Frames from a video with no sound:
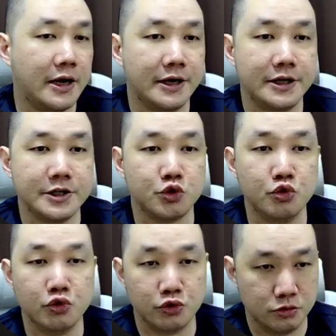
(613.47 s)
this
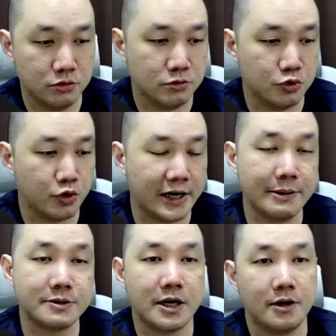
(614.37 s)
guru who claims
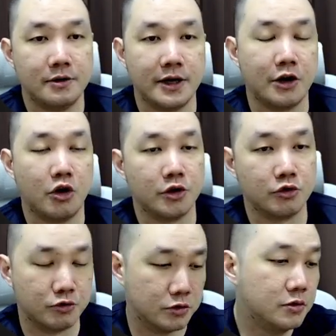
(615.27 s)
that they are not a
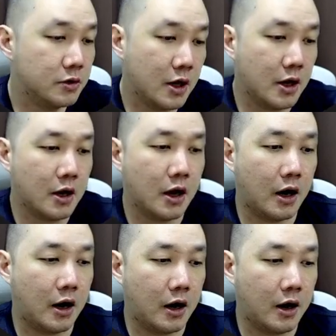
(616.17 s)
guru
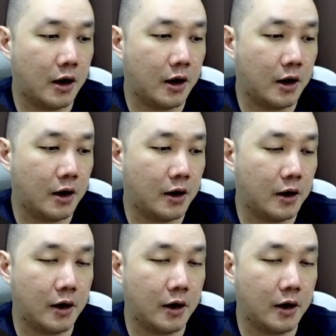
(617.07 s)
are